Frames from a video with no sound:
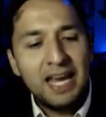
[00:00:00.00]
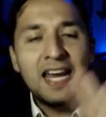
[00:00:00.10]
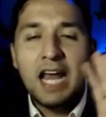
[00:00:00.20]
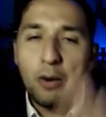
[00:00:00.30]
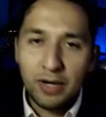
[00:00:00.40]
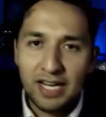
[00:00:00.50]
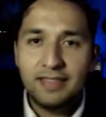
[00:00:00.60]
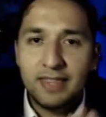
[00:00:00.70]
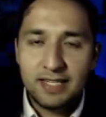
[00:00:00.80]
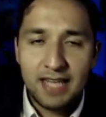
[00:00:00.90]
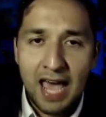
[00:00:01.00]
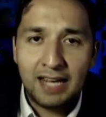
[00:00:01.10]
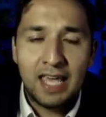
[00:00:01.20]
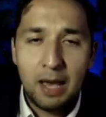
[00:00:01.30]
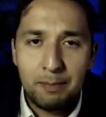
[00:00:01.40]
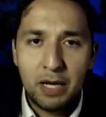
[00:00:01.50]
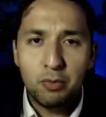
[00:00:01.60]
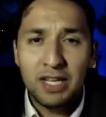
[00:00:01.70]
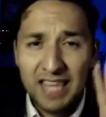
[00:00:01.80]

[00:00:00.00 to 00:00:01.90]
and I would let this ad campaign run.